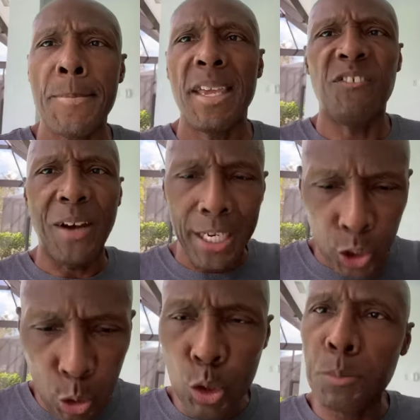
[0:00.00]
If I
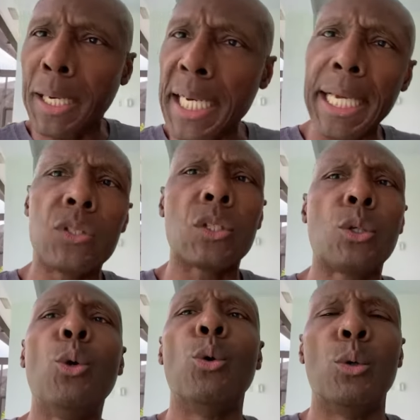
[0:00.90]
use money as a
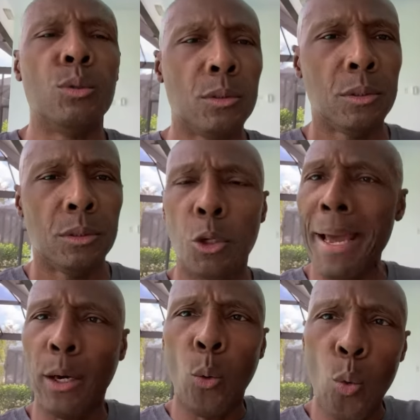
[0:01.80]
tool, no
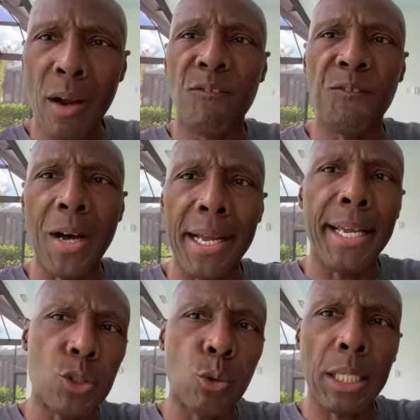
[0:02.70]
matter what
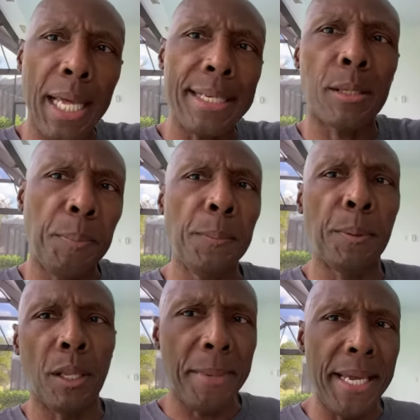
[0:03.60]
financial class of
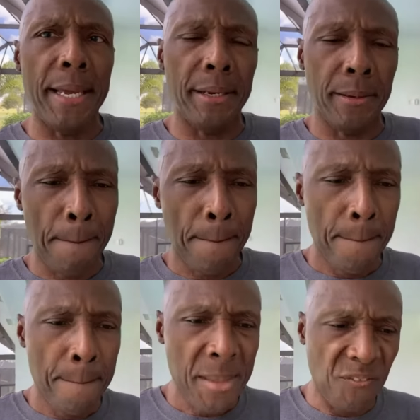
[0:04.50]
people I'm in,
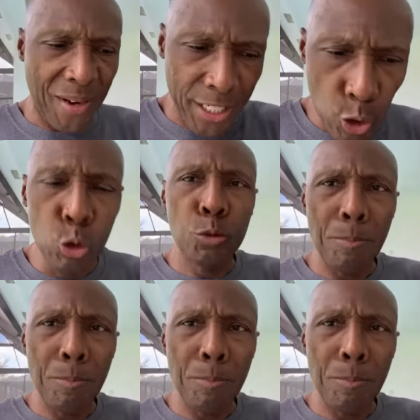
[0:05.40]
if I use